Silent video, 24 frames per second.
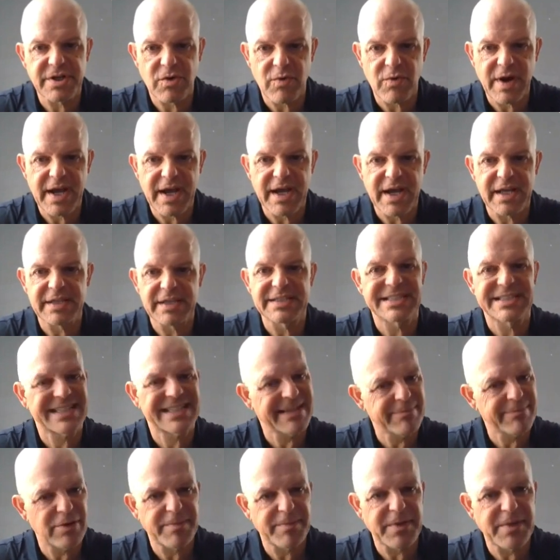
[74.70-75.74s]
grind
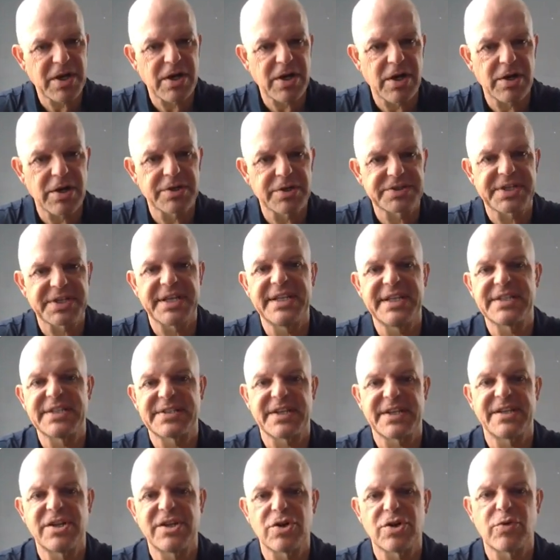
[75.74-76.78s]
simply because it
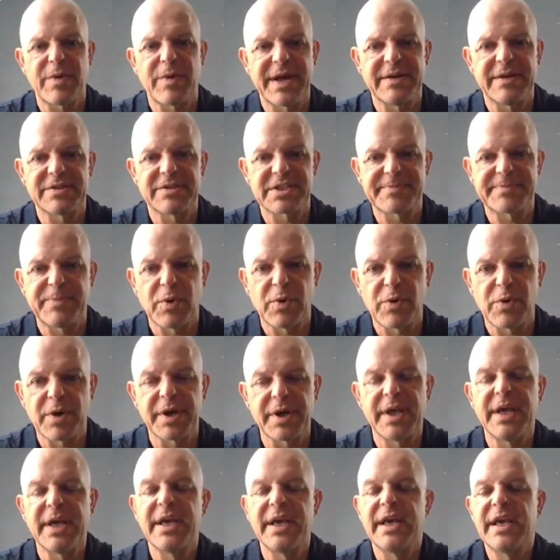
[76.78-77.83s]
is a year-round sport.